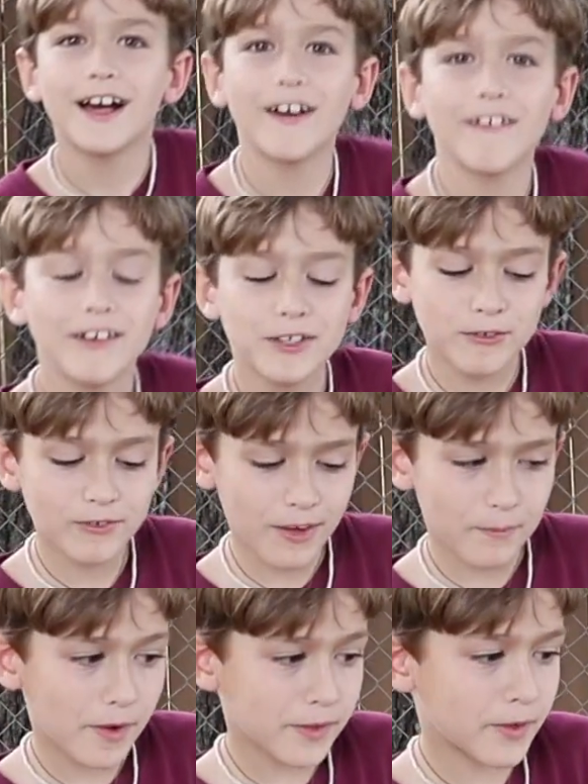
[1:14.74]
I like to
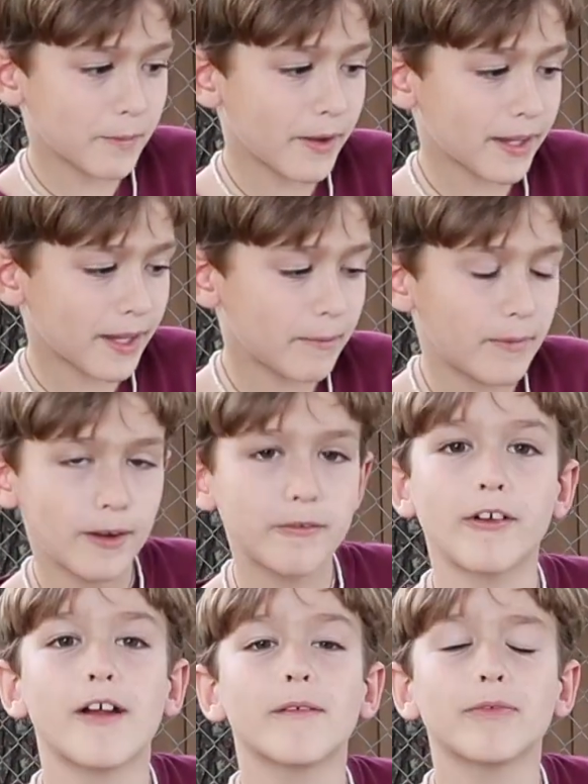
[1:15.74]
ride my dirt bike at my
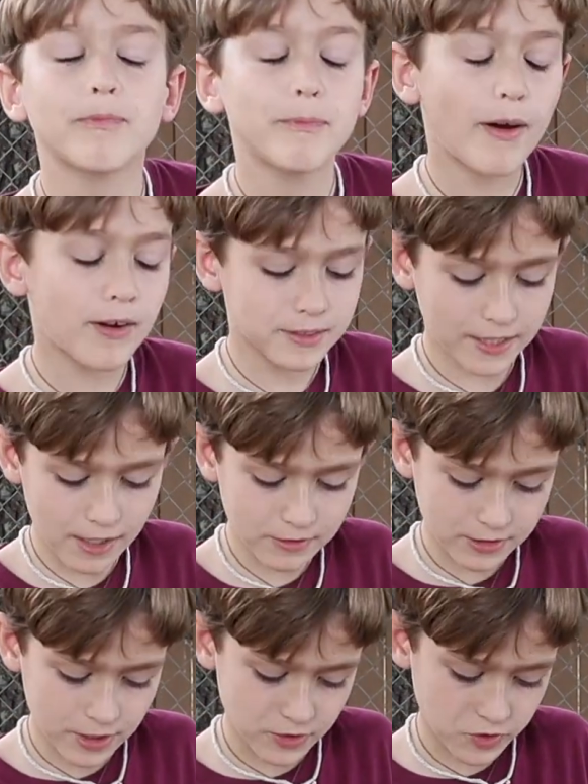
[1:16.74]
grandpa's house
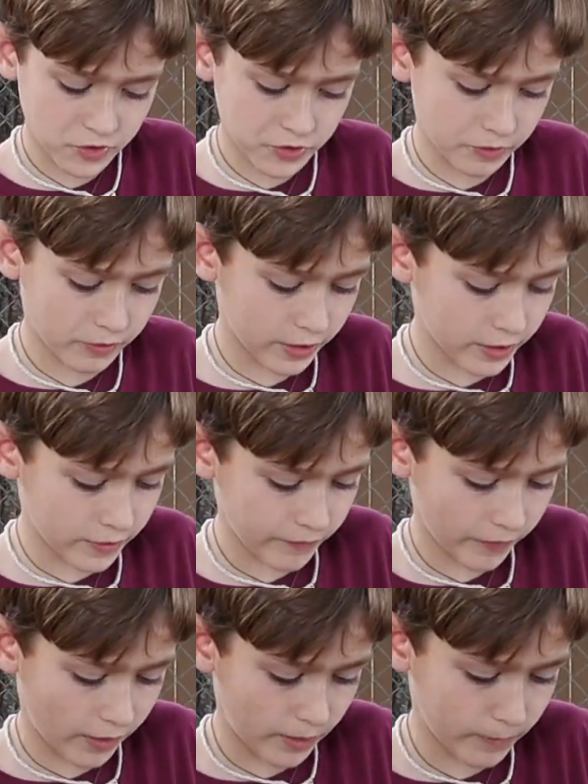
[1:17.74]
because there's a lot of
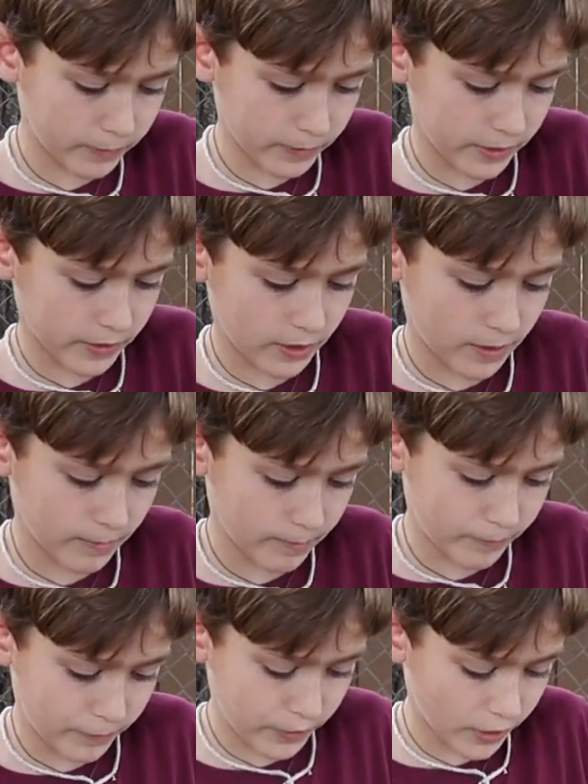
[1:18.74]
um,
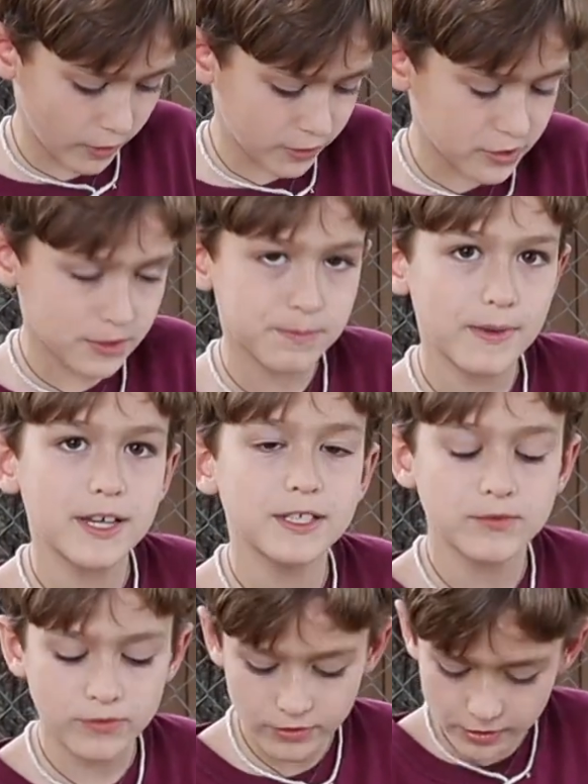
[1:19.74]
um, yard
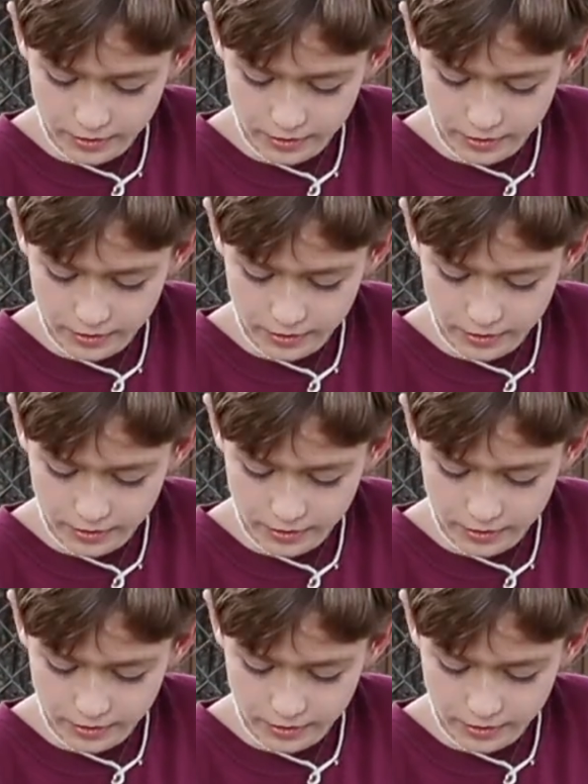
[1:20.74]
space for